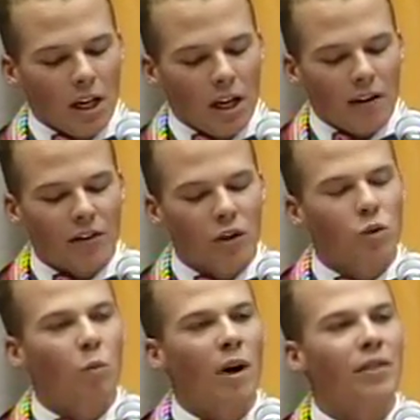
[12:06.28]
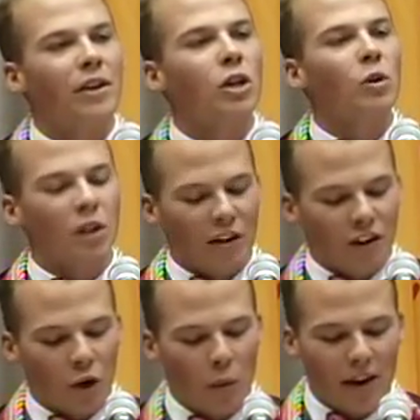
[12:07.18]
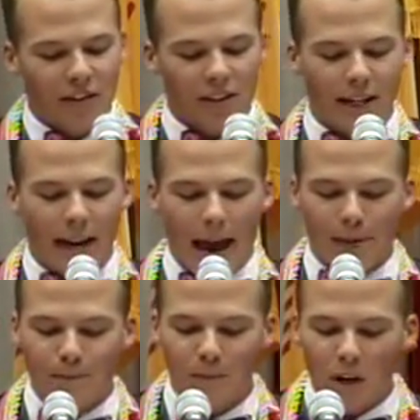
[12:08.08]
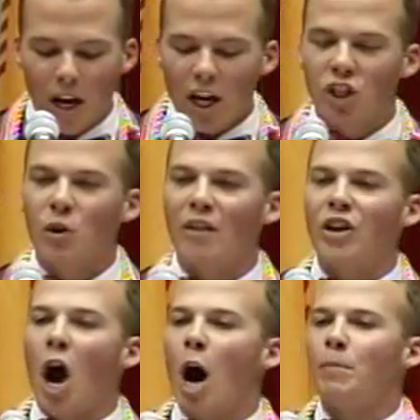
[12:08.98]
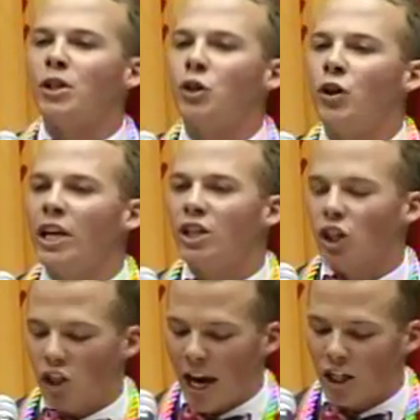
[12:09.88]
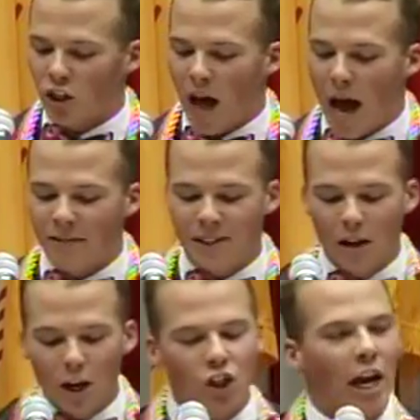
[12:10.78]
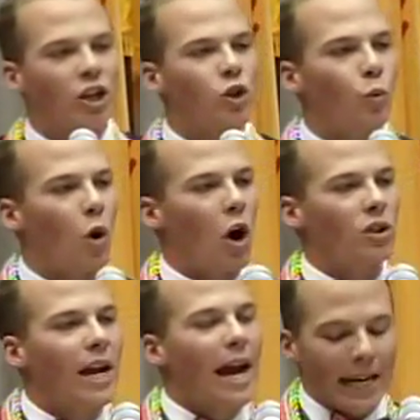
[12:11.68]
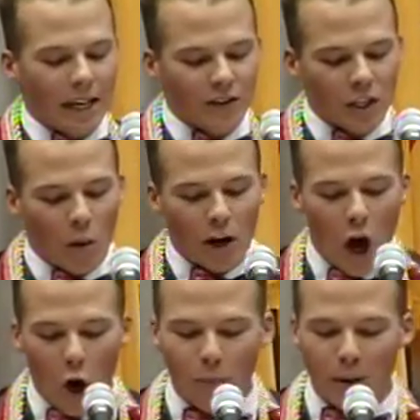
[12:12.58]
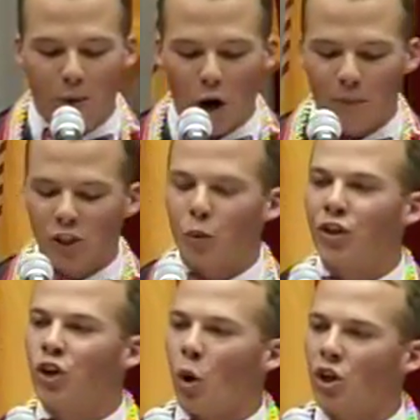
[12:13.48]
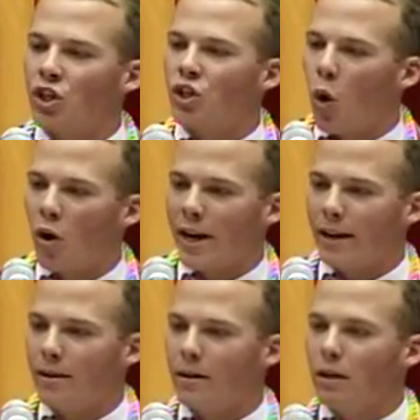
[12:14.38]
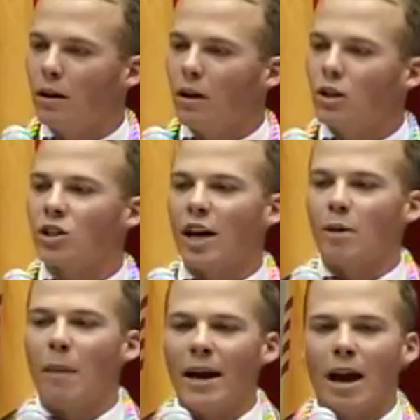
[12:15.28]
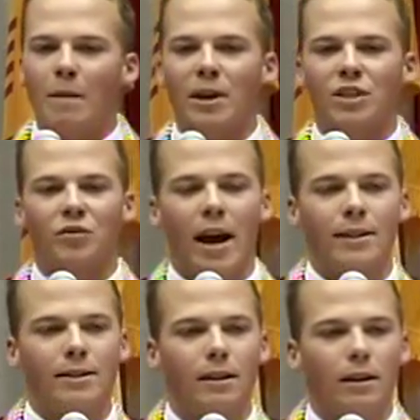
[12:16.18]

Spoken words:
if there's one thing you leave here with today, is you have the opportunity to change lives, change the world, and give someone hope and purpose with your story, just like my 9 best friends